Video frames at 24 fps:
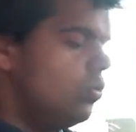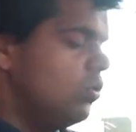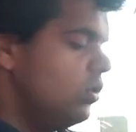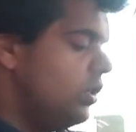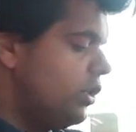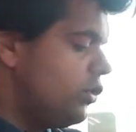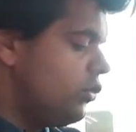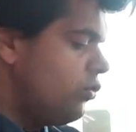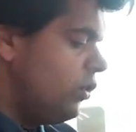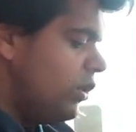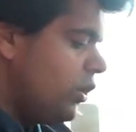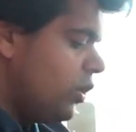
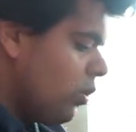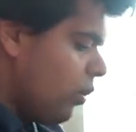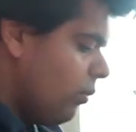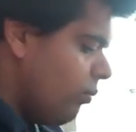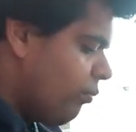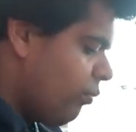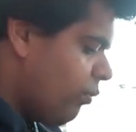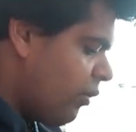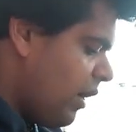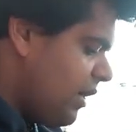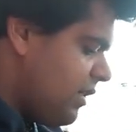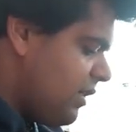literally
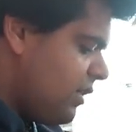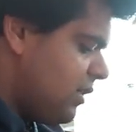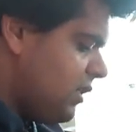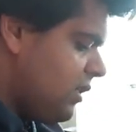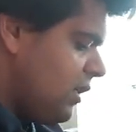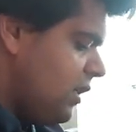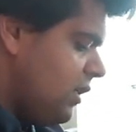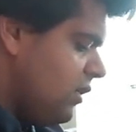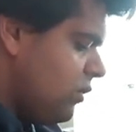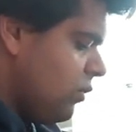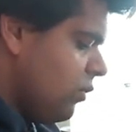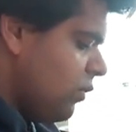compress
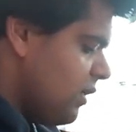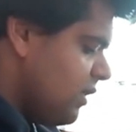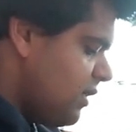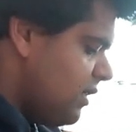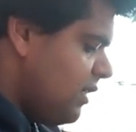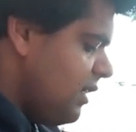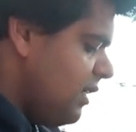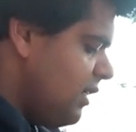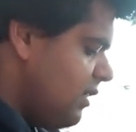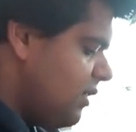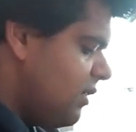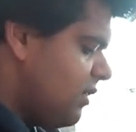into the
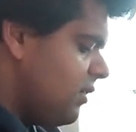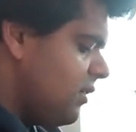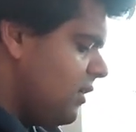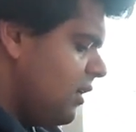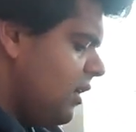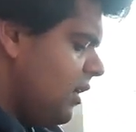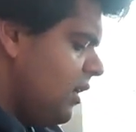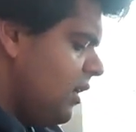seat.